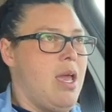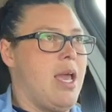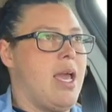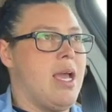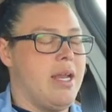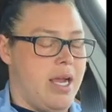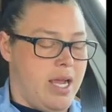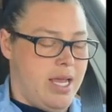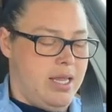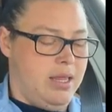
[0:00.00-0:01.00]
And
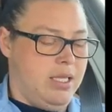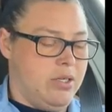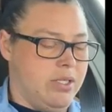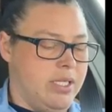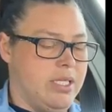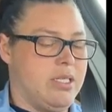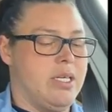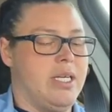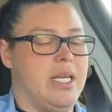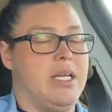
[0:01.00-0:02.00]
I literally
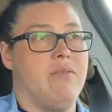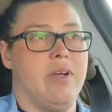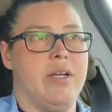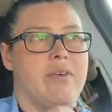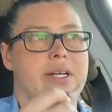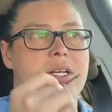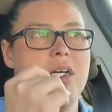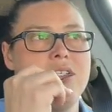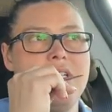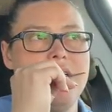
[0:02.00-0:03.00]
started getting very, very
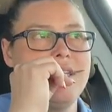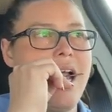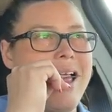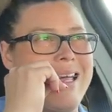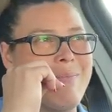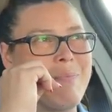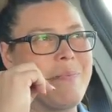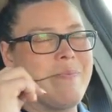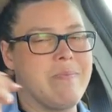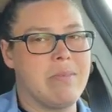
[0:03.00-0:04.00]
nauseous.
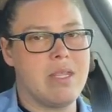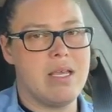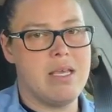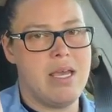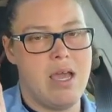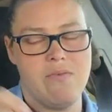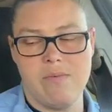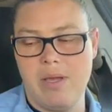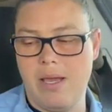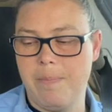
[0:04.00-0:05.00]
Yay
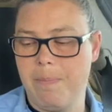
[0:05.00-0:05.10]
for me.